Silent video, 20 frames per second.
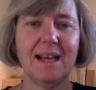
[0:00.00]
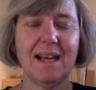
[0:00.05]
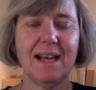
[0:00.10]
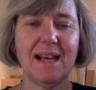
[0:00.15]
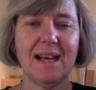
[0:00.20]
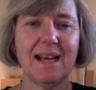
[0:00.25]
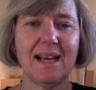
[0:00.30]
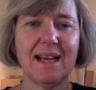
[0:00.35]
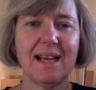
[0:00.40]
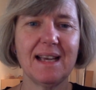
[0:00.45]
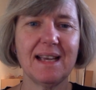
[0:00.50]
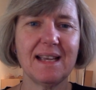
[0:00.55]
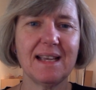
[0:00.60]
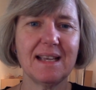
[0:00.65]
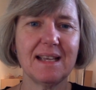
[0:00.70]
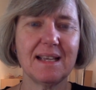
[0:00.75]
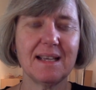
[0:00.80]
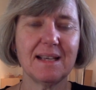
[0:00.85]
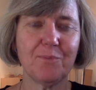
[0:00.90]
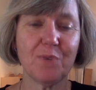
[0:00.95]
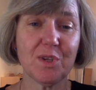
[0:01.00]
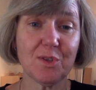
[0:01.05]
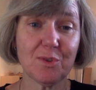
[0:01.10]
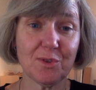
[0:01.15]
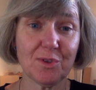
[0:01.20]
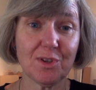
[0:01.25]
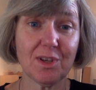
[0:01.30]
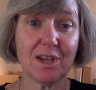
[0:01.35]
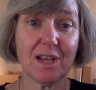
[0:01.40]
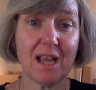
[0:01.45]
I
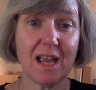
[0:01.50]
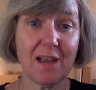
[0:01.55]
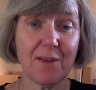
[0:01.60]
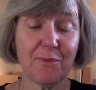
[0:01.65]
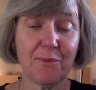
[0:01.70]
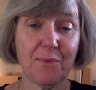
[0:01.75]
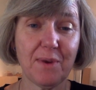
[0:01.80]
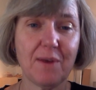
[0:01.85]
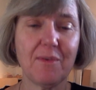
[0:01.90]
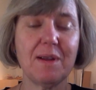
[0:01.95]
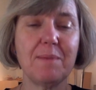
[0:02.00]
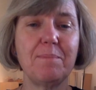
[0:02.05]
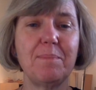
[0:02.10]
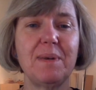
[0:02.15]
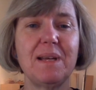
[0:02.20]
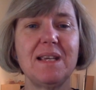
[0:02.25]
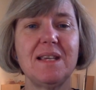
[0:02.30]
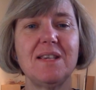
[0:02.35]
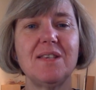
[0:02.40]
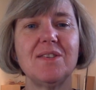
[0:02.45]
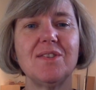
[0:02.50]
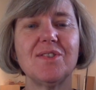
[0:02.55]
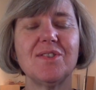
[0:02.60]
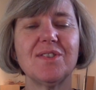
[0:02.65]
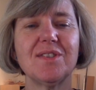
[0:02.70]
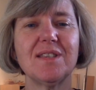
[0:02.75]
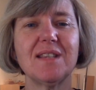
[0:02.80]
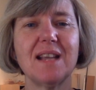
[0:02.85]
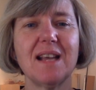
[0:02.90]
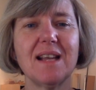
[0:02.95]
was very
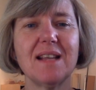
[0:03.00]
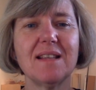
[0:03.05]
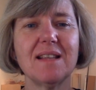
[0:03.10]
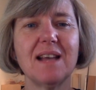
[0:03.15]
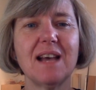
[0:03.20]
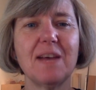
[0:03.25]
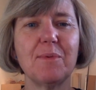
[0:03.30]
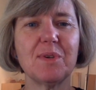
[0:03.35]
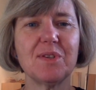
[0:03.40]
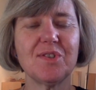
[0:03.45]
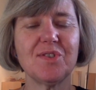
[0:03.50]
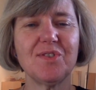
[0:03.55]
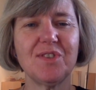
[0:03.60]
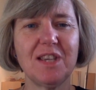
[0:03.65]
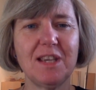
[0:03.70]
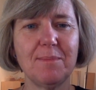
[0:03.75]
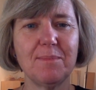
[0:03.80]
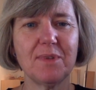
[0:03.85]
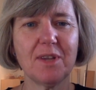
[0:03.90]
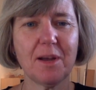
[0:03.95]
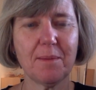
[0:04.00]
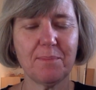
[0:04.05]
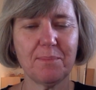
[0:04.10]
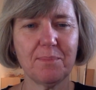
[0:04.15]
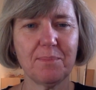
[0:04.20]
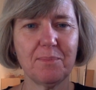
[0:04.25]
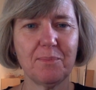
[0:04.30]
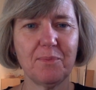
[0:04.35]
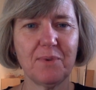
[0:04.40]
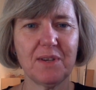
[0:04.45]
pleased that I was teamed
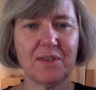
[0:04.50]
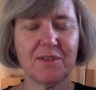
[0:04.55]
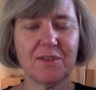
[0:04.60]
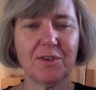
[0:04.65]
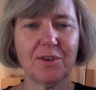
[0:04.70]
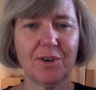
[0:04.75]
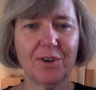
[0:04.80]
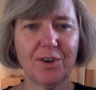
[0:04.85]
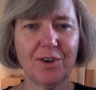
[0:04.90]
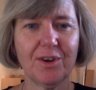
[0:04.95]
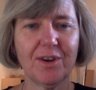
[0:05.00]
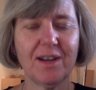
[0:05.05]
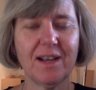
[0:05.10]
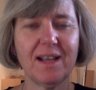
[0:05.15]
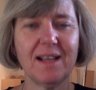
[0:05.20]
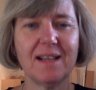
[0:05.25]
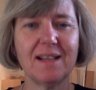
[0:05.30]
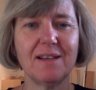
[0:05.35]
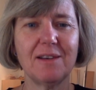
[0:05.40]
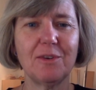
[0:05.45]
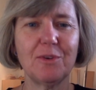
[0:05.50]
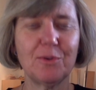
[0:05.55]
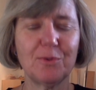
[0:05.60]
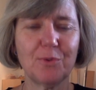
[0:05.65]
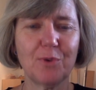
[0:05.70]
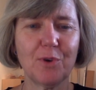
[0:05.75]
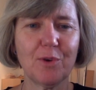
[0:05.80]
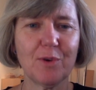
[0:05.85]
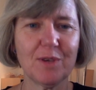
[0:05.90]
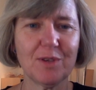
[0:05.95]
up with her and looked
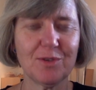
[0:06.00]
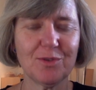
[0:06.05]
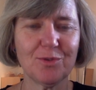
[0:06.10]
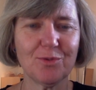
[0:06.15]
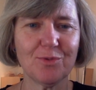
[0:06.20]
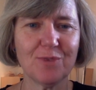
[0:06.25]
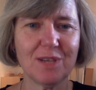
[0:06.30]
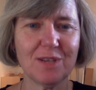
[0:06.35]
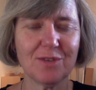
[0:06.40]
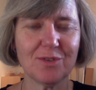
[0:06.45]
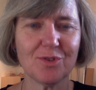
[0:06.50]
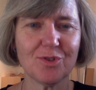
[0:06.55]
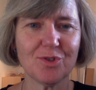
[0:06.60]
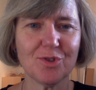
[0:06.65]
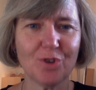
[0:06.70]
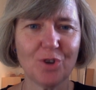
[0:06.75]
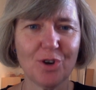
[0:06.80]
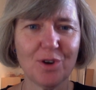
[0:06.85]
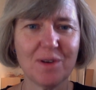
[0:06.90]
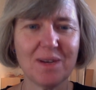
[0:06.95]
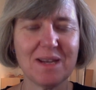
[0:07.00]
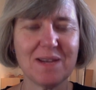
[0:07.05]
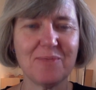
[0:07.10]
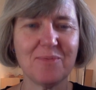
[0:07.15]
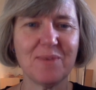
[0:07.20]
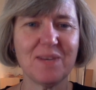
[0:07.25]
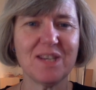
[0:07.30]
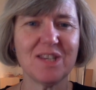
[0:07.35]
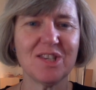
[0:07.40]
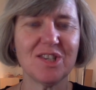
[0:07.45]
forward to read her story,
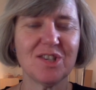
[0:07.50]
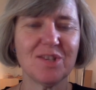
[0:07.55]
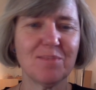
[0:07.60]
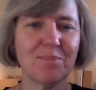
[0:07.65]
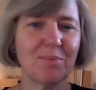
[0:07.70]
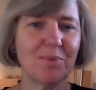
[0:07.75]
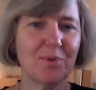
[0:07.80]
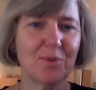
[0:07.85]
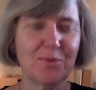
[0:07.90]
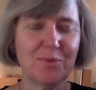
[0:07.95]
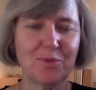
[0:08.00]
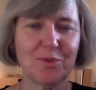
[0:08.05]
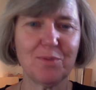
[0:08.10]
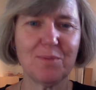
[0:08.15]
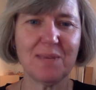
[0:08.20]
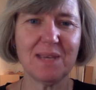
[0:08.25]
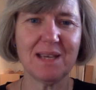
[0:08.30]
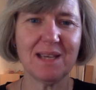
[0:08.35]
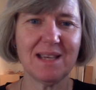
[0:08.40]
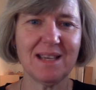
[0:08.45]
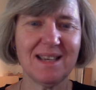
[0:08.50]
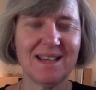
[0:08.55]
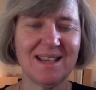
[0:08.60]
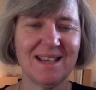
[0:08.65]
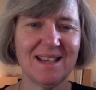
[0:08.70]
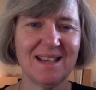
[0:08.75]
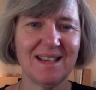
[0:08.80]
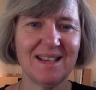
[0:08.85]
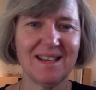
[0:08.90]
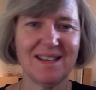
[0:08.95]
which proved to be
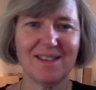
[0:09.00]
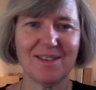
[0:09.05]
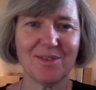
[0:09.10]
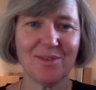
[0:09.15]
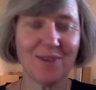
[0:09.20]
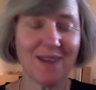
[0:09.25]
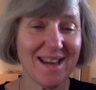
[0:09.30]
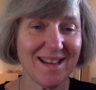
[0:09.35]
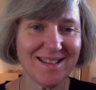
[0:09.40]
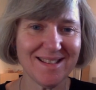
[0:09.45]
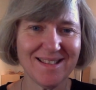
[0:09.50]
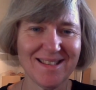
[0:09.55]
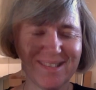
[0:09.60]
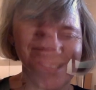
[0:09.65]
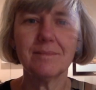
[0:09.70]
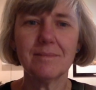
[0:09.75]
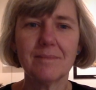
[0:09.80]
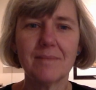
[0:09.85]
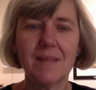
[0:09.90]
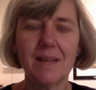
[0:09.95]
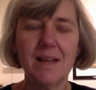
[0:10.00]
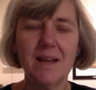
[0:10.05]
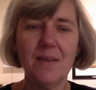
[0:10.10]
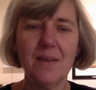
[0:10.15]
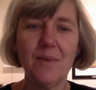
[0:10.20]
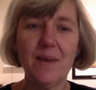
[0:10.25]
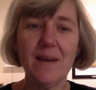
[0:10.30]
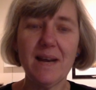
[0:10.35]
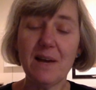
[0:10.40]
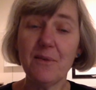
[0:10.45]
great.
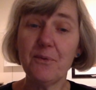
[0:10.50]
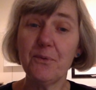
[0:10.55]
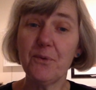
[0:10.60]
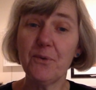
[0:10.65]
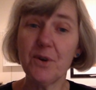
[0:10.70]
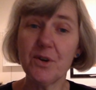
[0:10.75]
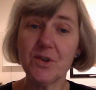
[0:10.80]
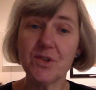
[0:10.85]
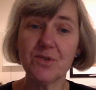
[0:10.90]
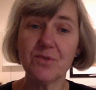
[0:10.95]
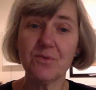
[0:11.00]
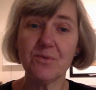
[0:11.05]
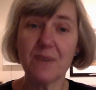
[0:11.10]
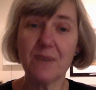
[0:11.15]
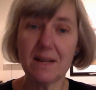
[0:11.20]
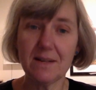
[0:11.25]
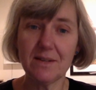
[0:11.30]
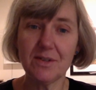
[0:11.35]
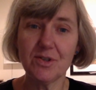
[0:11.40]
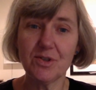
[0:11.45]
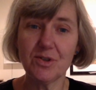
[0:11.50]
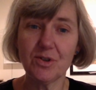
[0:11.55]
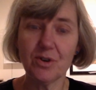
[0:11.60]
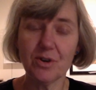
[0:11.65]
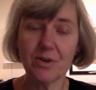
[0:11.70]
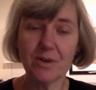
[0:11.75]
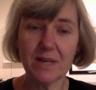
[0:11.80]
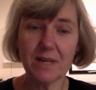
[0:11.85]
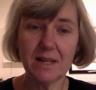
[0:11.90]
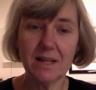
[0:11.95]
When I first read the
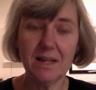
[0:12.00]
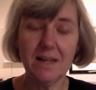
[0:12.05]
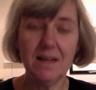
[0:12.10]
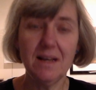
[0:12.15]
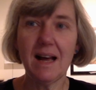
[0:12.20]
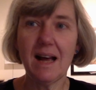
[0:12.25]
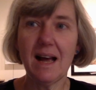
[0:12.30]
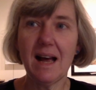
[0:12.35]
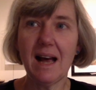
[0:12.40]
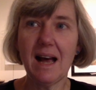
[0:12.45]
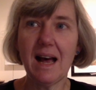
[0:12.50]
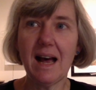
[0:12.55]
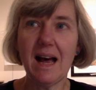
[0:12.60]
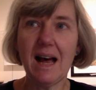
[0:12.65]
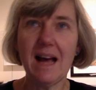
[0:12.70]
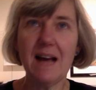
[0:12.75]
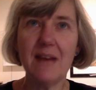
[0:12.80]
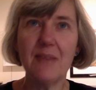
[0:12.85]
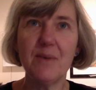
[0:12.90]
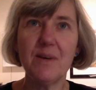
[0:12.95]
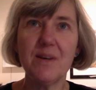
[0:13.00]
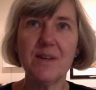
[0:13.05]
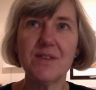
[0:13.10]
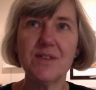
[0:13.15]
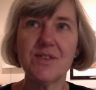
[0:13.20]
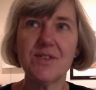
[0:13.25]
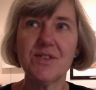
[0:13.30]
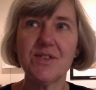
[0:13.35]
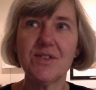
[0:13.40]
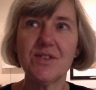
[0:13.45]
story, it
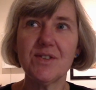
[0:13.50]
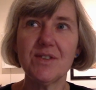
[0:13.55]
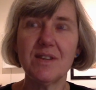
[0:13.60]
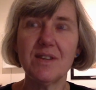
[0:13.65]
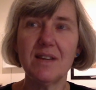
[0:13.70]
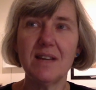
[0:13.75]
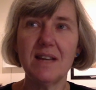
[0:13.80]
was